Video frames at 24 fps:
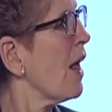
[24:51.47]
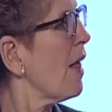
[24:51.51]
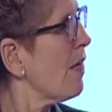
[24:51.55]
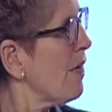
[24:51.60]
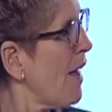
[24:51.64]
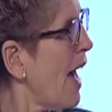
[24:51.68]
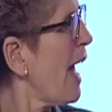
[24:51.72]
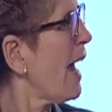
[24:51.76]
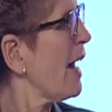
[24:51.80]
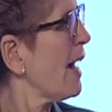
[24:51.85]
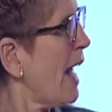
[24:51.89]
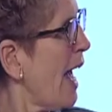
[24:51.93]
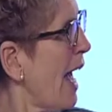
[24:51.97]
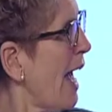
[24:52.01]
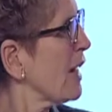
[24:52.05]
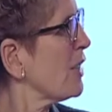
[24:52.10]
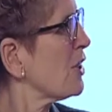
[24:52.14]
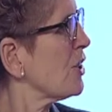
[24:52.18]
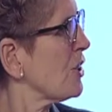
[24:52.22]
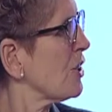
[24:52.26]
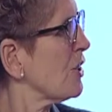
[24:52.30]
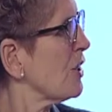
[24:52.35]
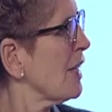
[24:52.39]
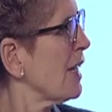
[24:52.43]
That
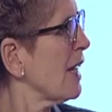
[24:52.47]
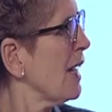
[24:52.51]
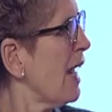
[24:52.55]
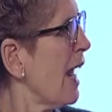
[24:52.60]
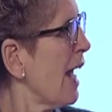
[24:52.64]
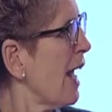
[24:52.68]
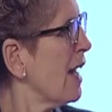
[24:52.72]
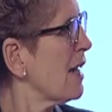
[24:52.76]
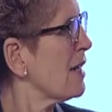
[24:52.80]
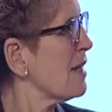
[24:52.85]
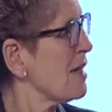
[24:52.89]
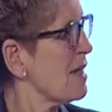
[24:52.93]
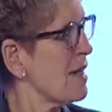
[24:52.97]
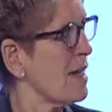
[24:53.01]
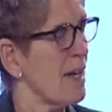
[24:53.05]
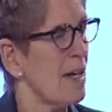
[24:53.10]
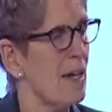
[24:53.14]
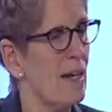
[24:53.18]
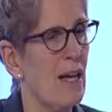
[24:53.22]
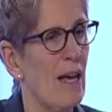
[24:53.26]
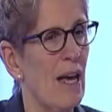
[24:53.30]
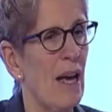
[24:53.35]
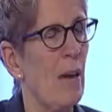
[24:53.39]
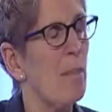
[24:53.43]
actually has
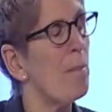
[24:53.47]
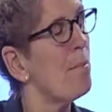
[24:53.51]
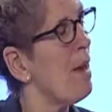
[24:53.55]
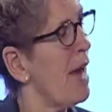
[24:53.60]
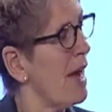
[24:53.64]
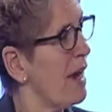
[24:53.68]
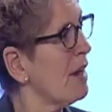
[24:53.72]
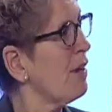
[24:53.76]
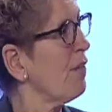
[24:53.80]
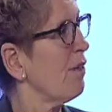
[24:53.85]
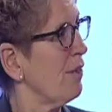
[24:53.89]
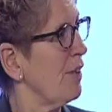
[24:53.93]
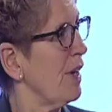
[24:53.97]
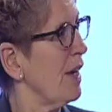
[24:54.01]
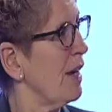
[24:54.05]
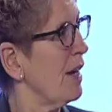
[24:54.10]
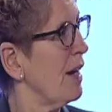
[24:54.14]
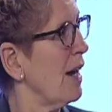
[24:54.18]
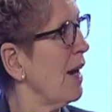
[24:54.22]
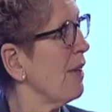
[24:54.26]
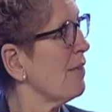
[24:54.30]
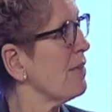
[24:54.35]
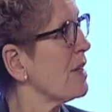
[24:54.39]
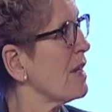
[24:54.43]
the
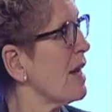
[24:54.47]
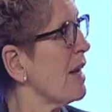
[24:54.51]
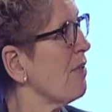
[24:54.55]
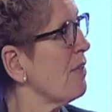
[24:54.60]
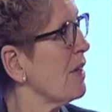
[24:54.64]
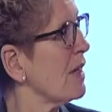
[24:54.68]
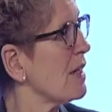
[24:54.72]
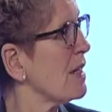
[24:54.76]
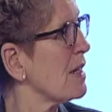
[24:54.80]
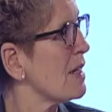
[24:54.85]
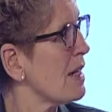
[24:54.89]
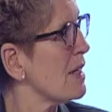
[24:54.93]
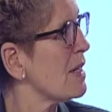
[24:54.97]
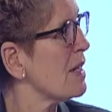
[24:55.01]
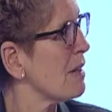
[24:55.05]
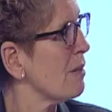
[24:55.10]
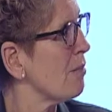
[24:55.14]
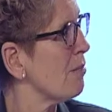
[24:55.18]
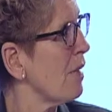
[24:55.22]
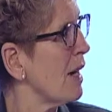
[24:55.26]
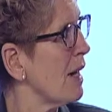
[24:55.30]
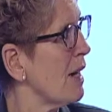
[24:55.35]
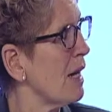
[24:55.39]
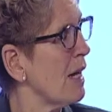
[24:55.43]
benefit of saving the
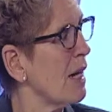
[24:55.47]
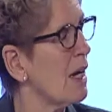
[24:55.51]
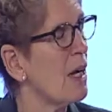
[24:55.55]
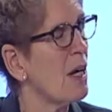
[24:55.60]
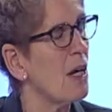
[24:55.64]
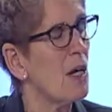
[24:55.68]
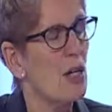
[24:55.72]
system money.